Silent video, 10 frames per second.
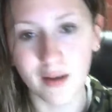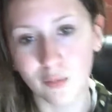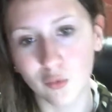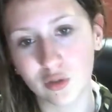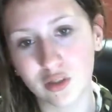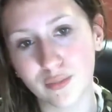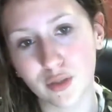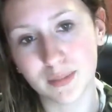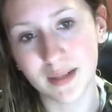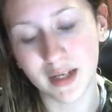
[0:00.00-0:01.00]
I'm going to
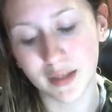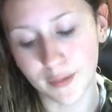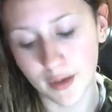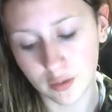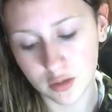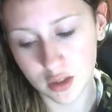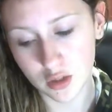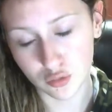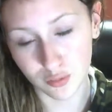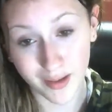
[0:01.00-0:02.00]
brush my hair out,
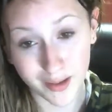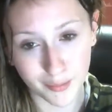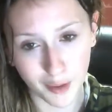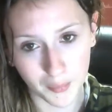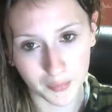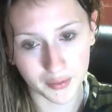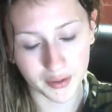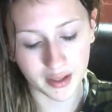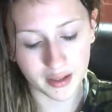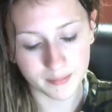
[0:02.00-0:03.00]
dry it
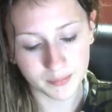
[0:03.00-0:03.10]
properly,